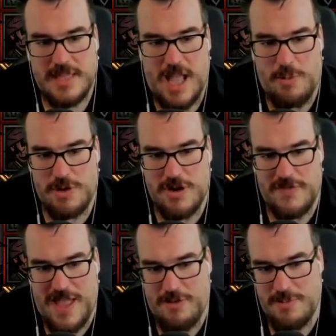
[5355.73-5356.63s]
I wonder
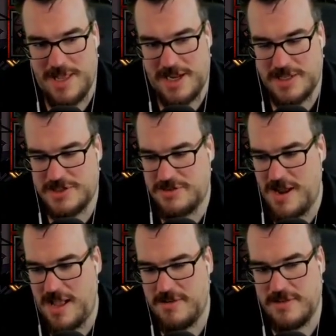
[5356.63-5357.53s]
if that would be a good
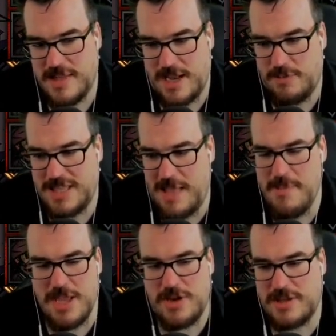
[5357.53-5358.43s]
strat. Like, would that
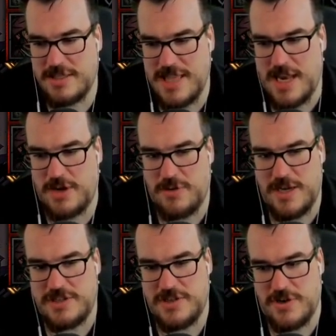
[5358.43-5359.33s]
make you? Does that
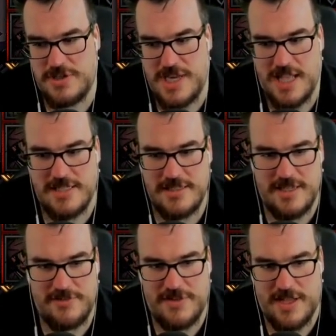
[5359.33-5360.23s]
increase your chances
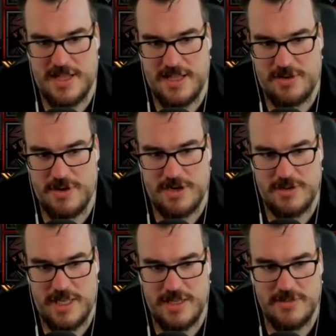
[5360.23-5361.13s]
of uh,
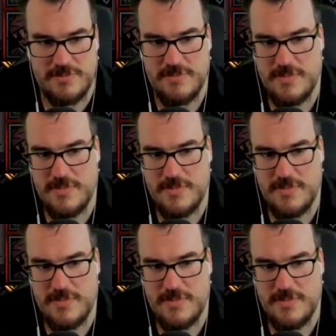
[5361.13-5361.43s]
critical heal?